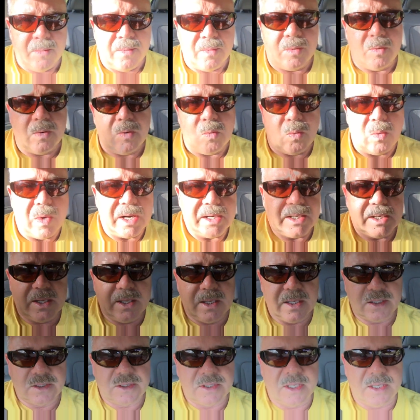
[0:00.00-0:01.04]
what
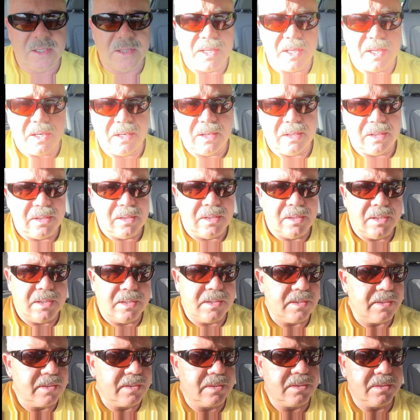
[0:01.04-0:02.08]
is in there
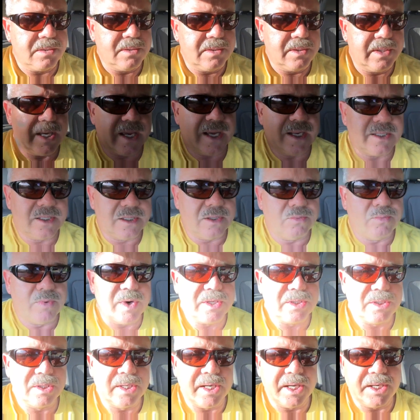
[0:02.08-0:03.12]
that
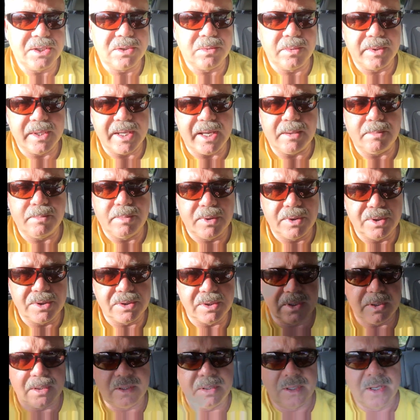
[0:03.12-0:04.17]
resonates with that
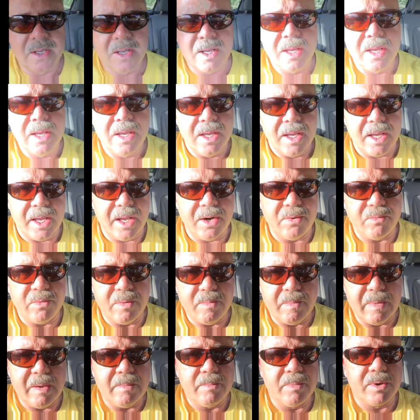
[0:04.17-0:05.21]
person. And
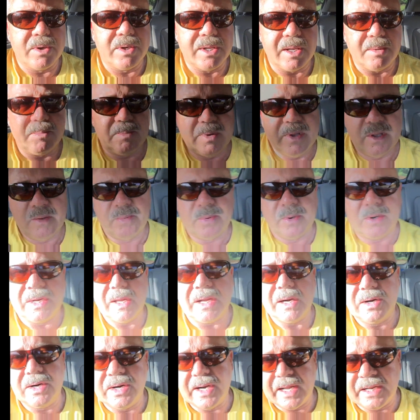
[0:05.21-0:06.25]
remember that people
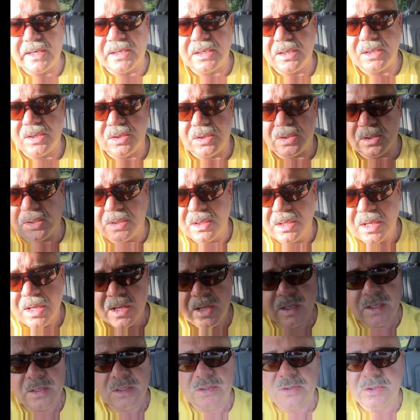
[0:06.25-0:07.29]
are not
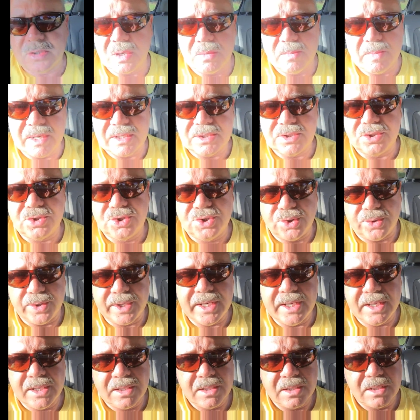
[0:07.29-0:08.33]
so much
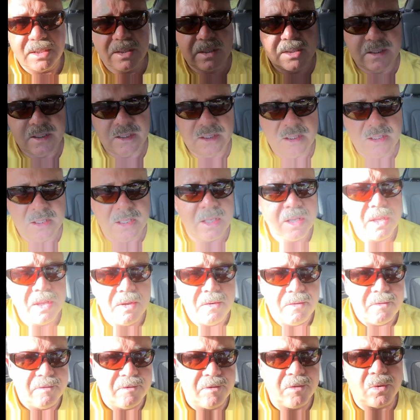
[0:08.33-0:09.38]
joining
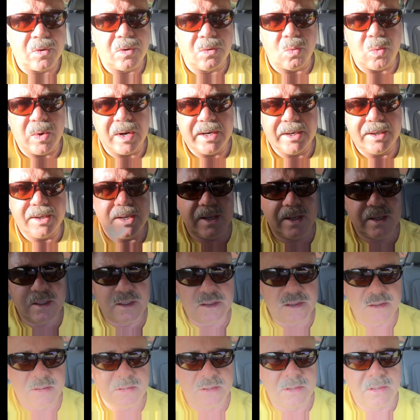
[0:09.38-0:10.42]
for what it
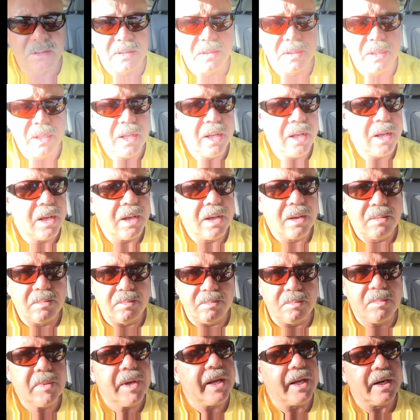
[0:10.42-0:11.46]
is,
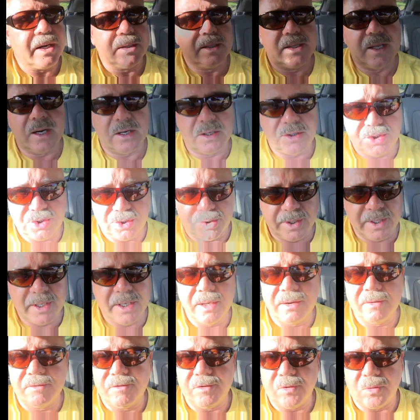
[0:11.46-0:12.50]
if they are
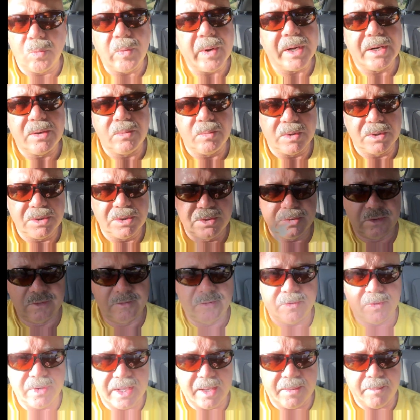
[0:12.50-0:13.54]
joining for what it will do
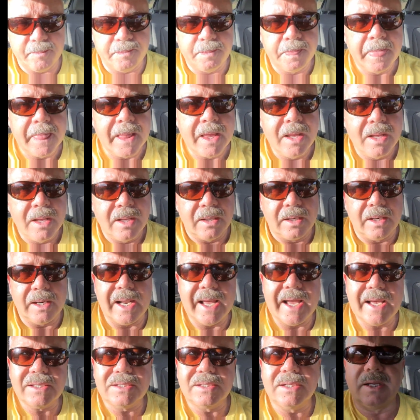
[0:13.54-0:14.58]
for them.
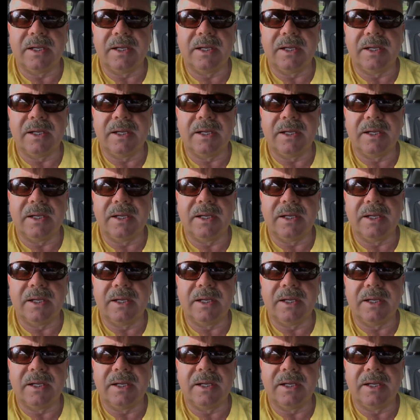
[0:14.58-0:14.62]
Lastly,